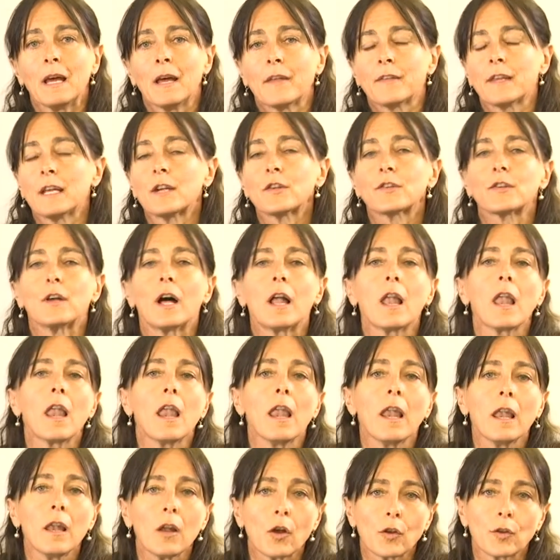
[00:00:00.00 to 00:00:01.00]
There's a
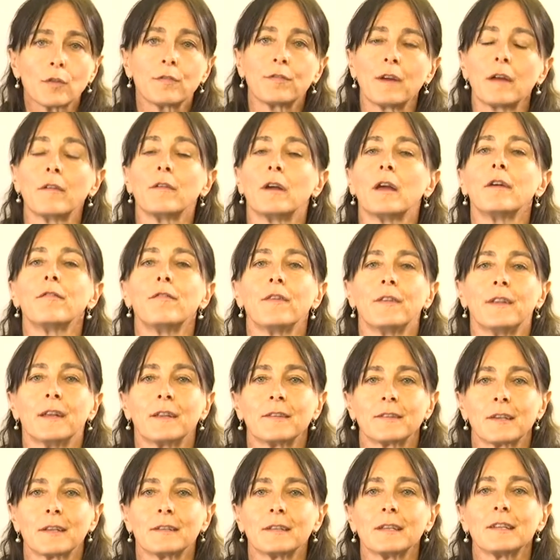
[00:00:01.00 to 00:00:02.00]
lot of
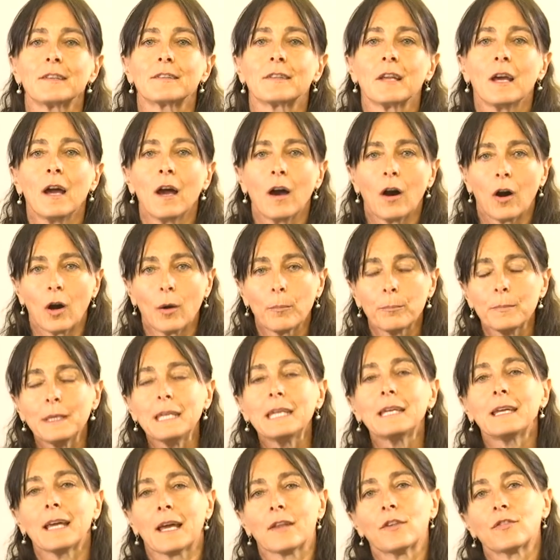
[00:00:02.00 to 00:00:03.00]
evidence that these
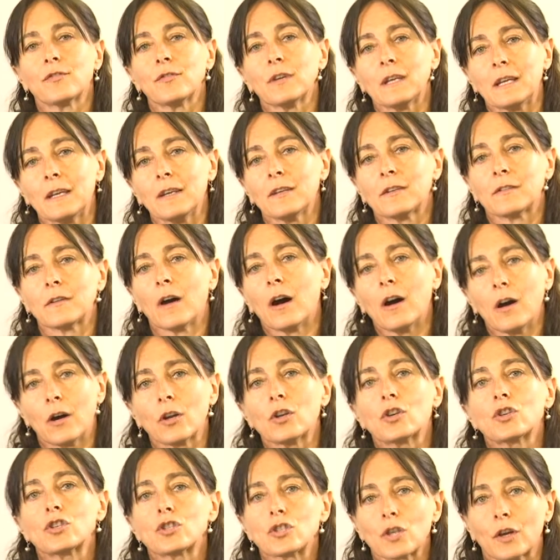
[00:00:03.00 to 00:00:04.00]
omega-3s are
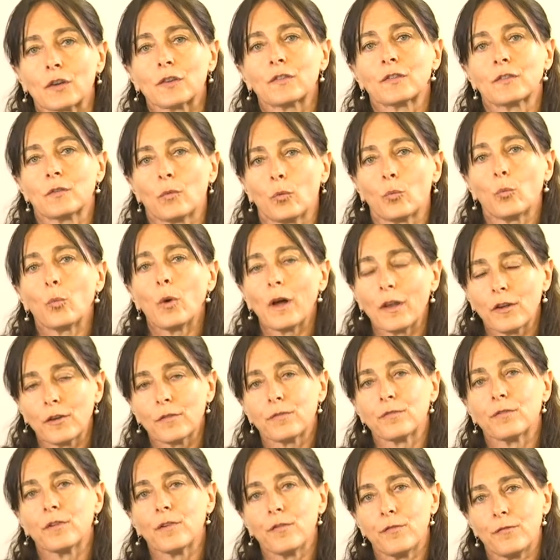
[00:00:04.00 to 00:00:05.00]
just
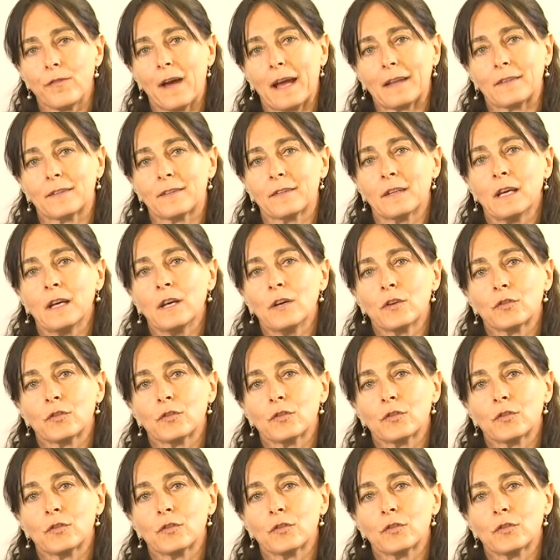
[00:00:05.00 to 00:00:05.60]
wonderful fats.